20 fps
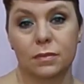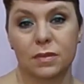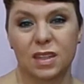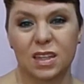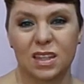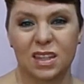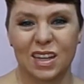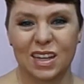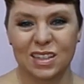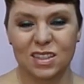
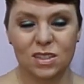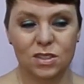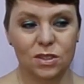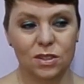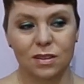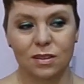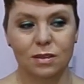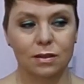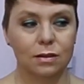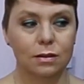That,
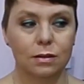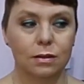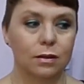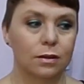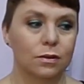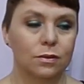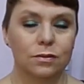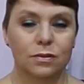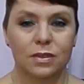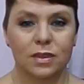you
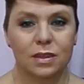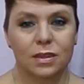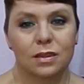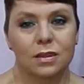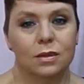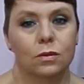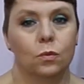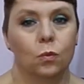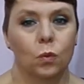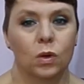know,
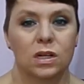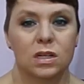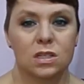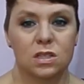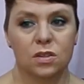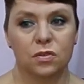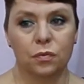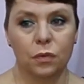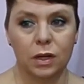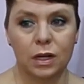what is
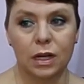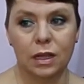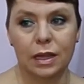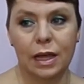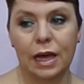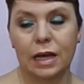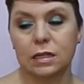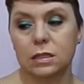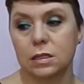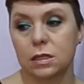the fun in
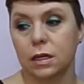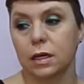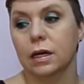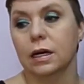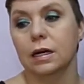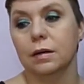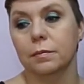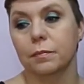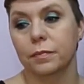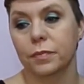that?
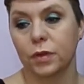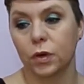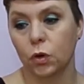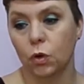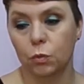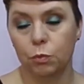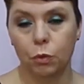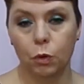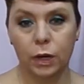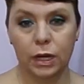The whole
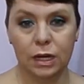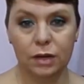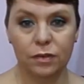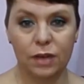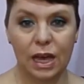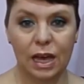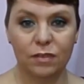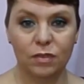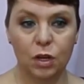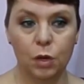point of
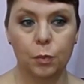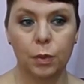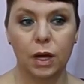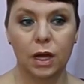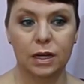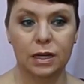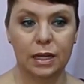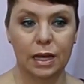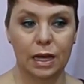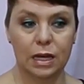having a
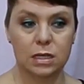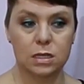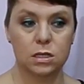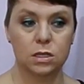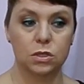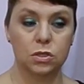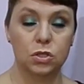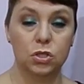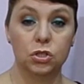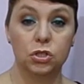podcast
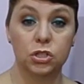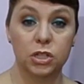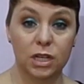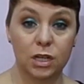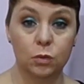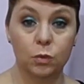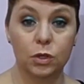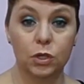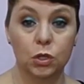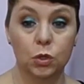is to share
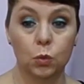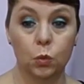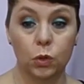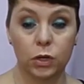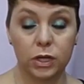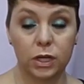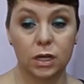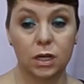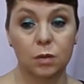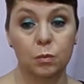what you're
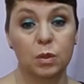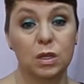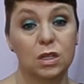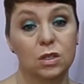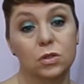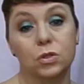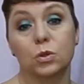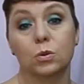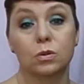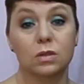working on
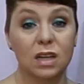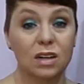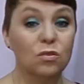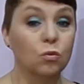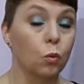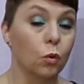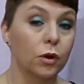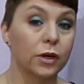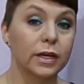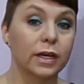because you love
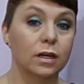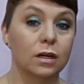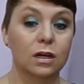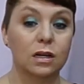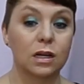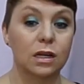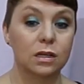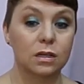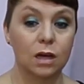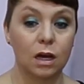working on
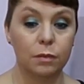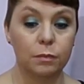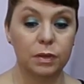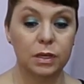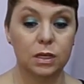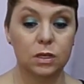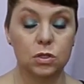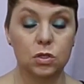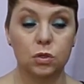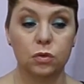it, not
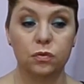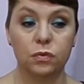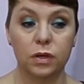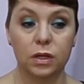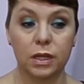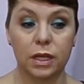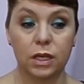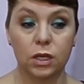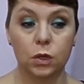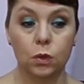because you feel
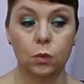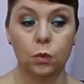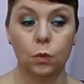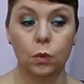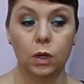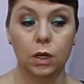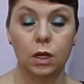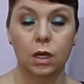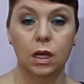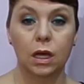like you
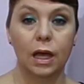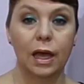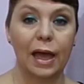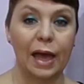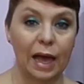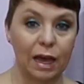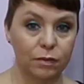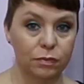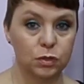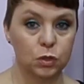
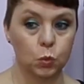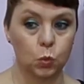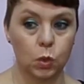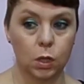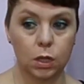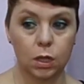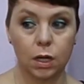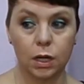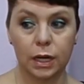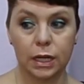have to
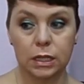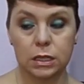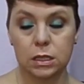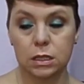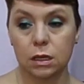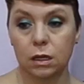work on it.